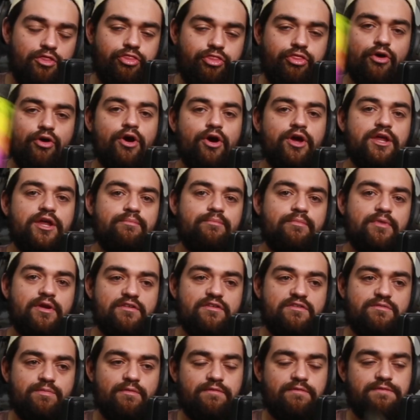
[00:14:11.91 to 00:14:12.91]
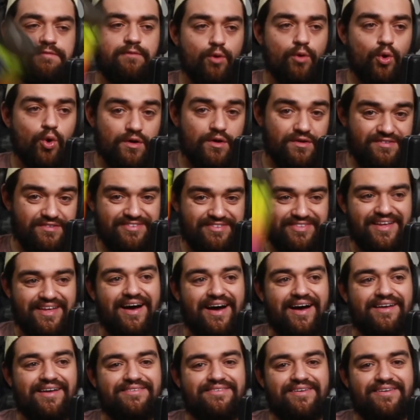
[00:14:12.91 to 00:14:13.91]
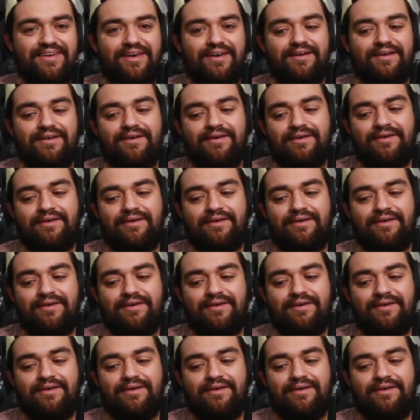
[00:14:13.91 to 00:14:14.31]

30 minutes before starting,